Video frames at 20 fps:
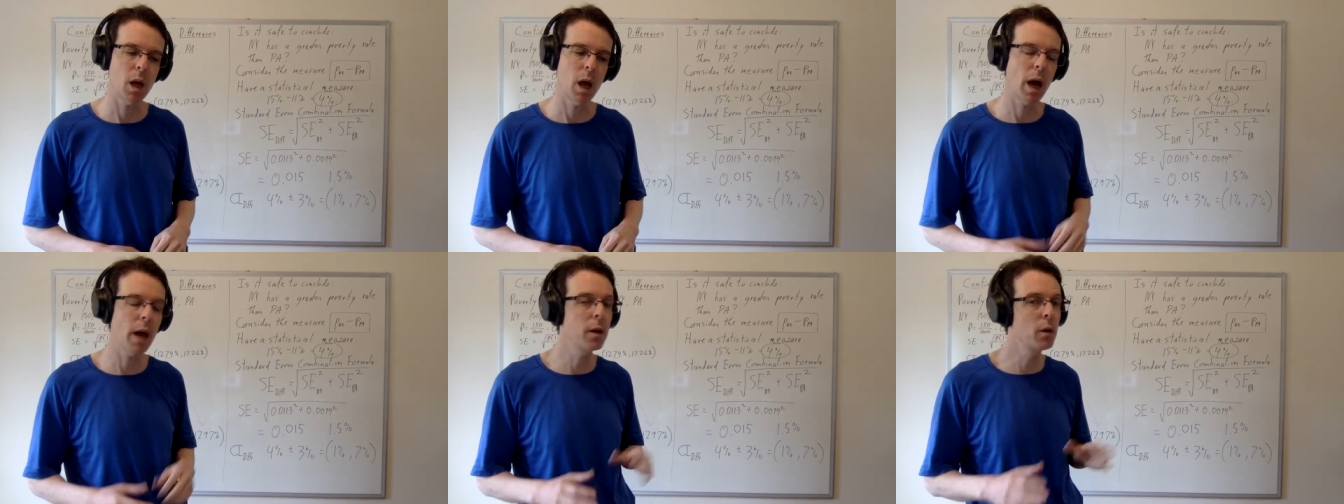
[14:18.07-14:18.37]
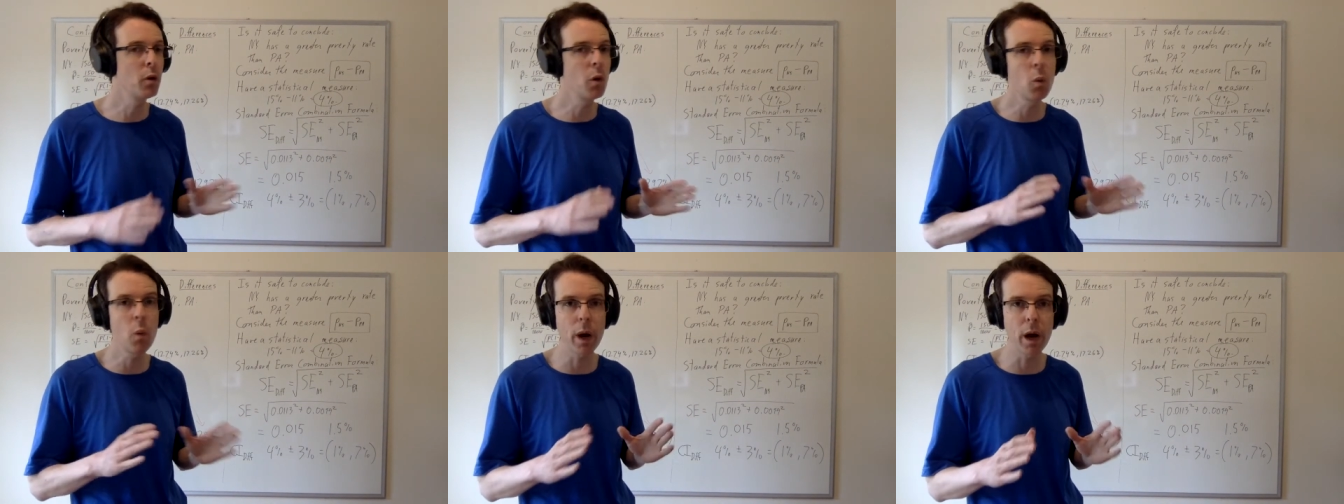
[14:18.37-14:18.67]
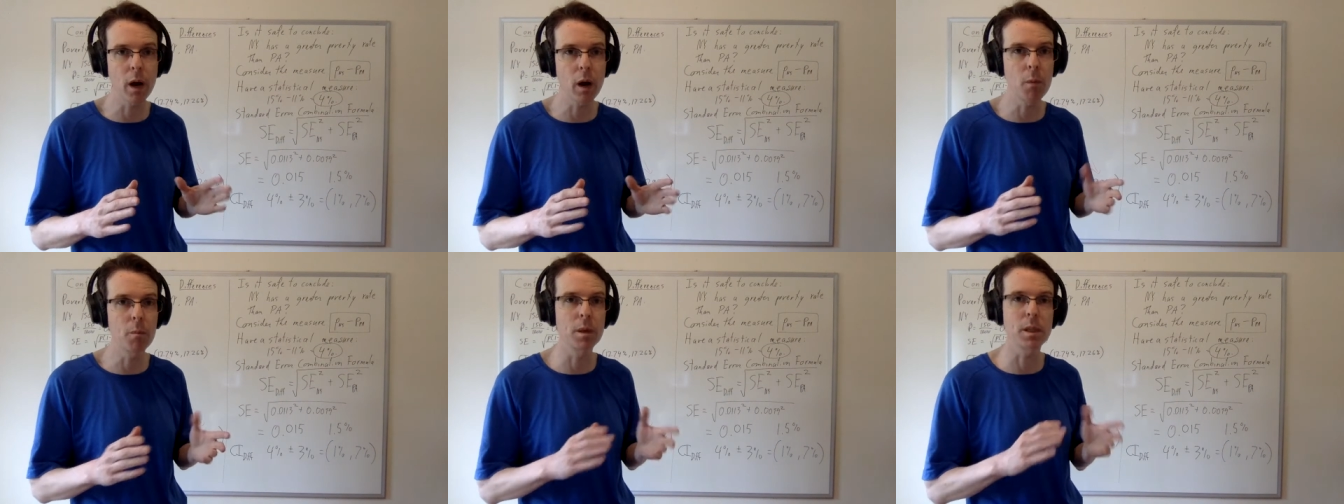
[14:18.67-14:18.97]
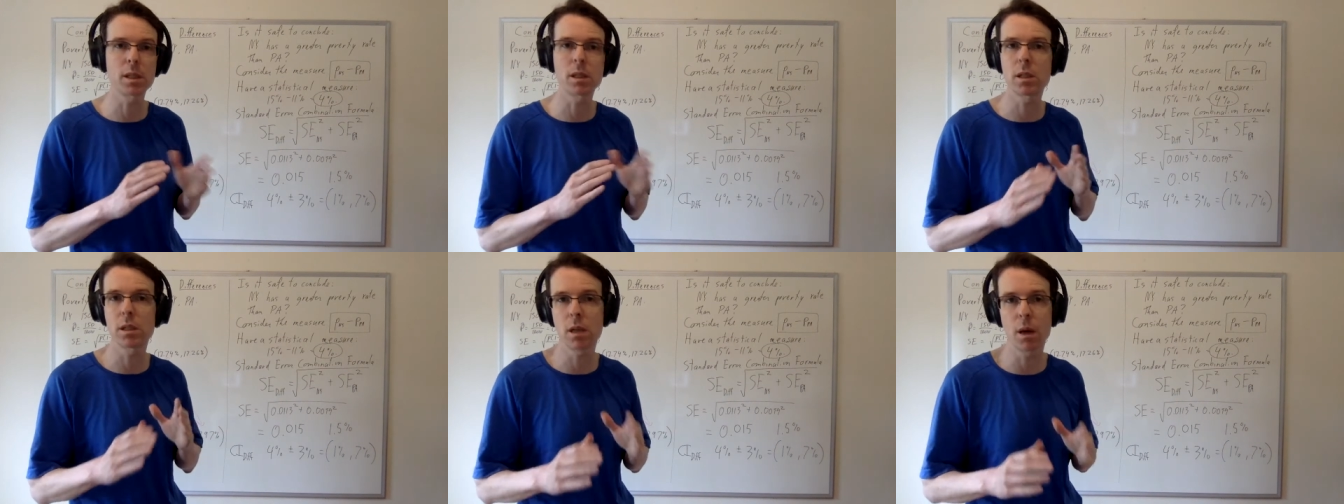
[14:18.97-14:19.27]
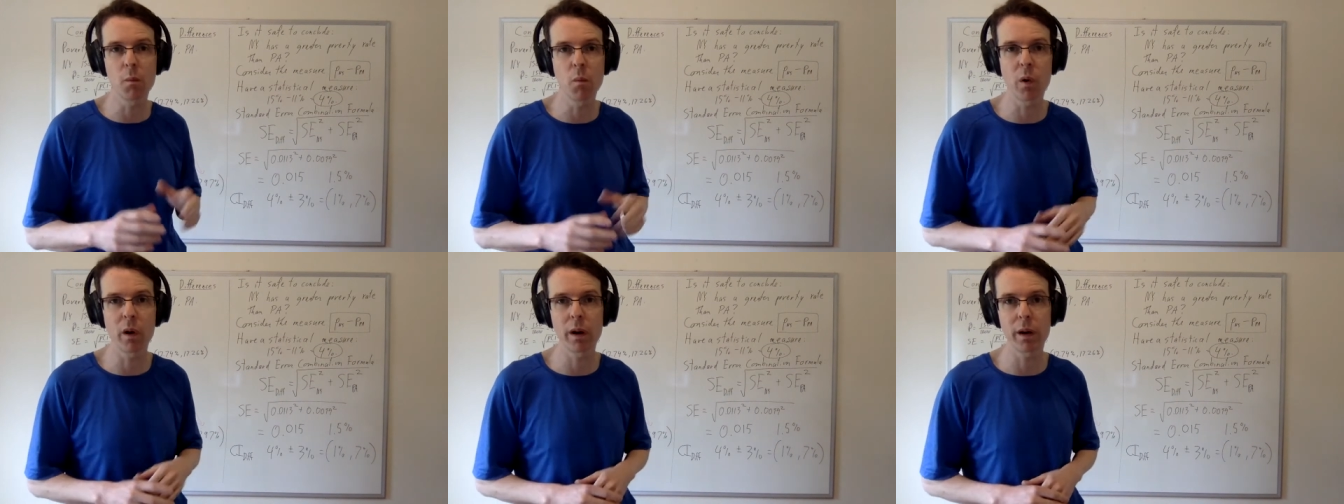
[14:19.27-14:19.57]
I don't know where, but
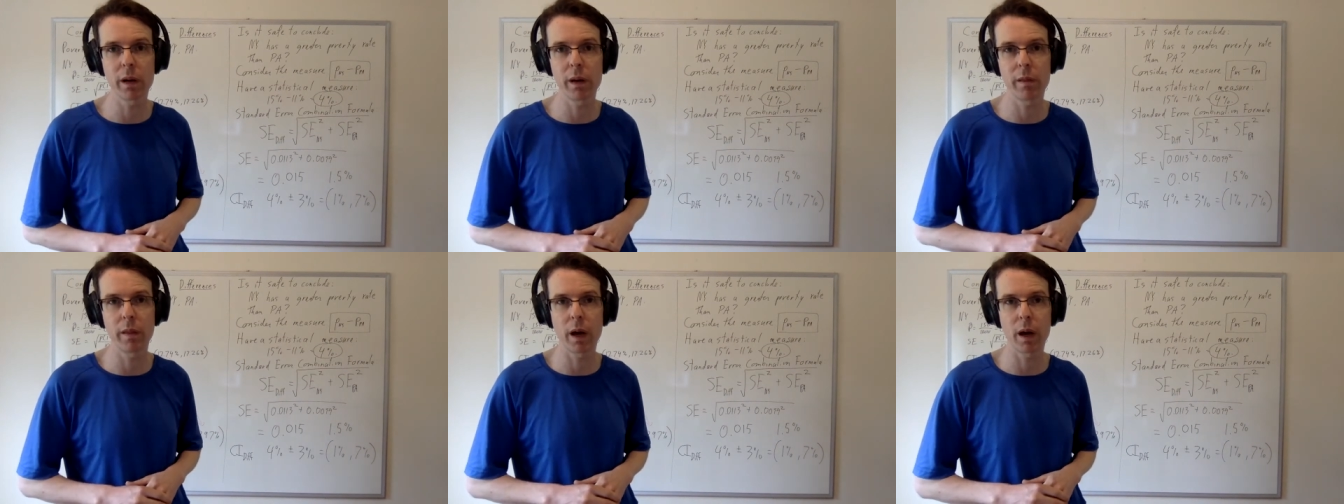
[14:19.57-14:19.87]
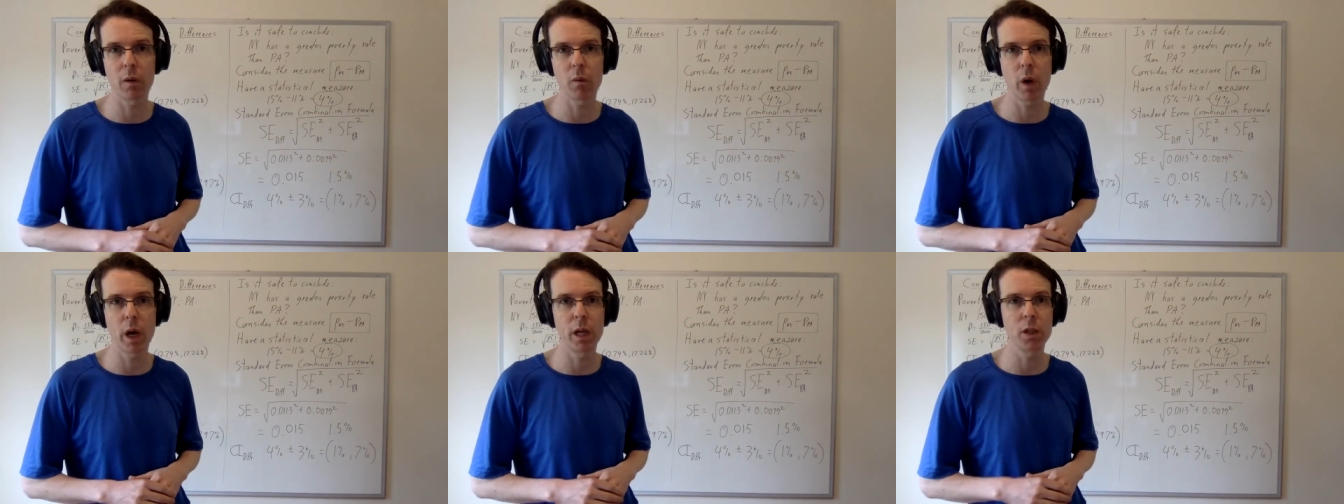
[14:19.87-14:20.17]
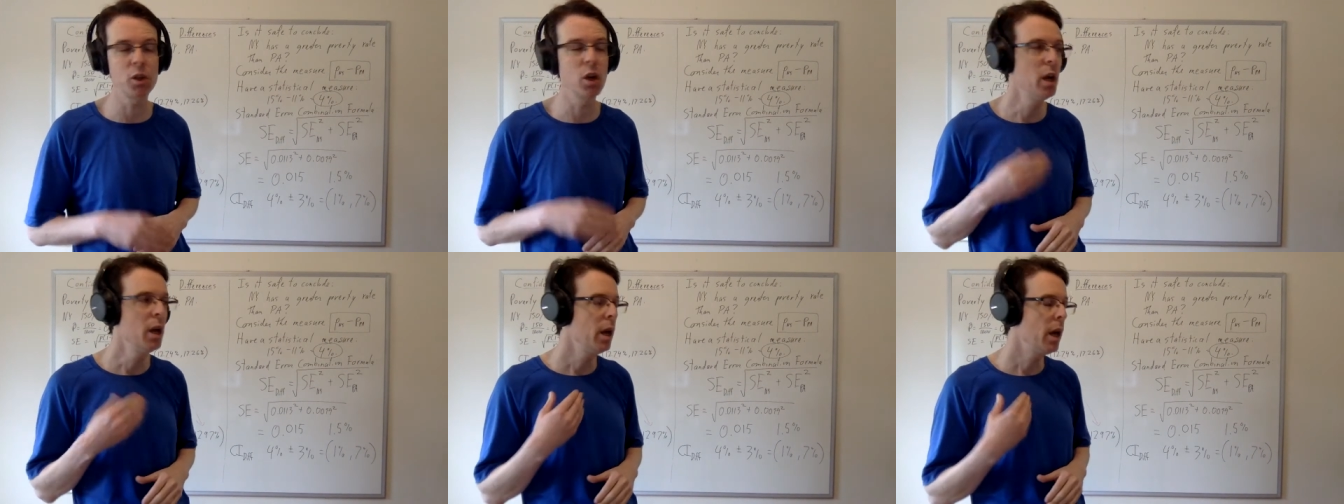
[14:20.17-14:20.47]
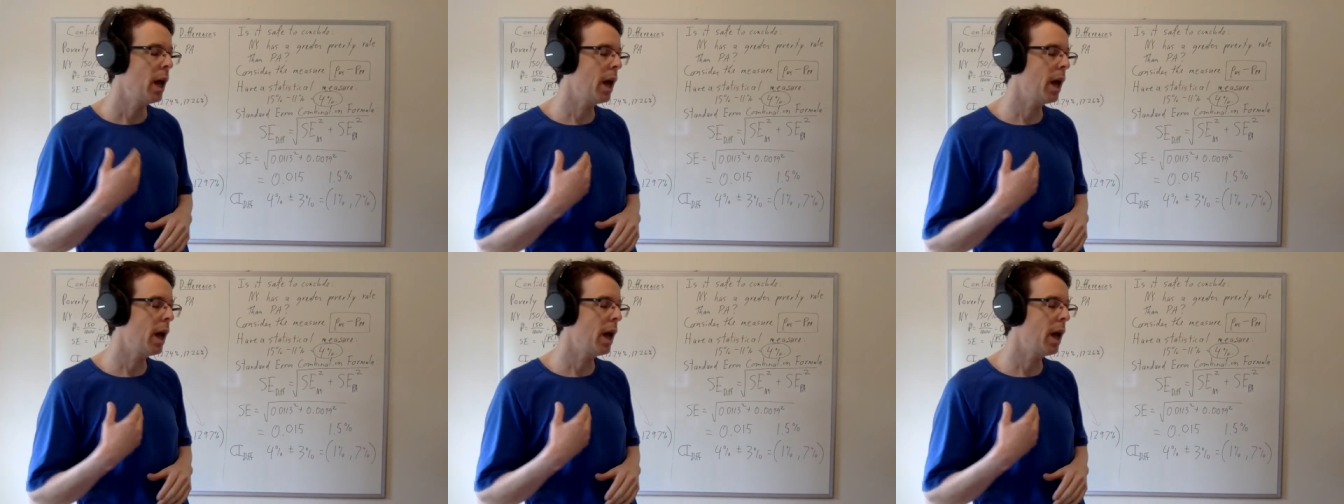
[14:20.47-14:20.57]
somewhere in that range.